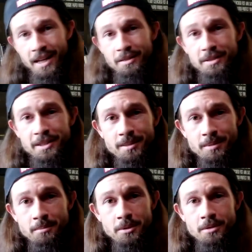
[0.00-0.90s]
allergy
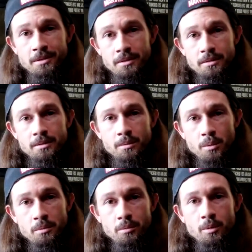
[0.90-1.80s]
symptoms
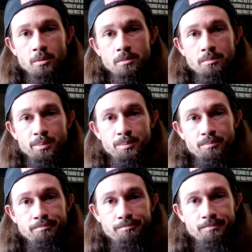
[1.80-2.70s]
will
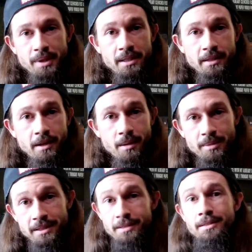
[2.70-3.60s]
be cleared up
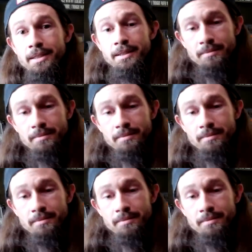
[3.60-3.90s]
instantly.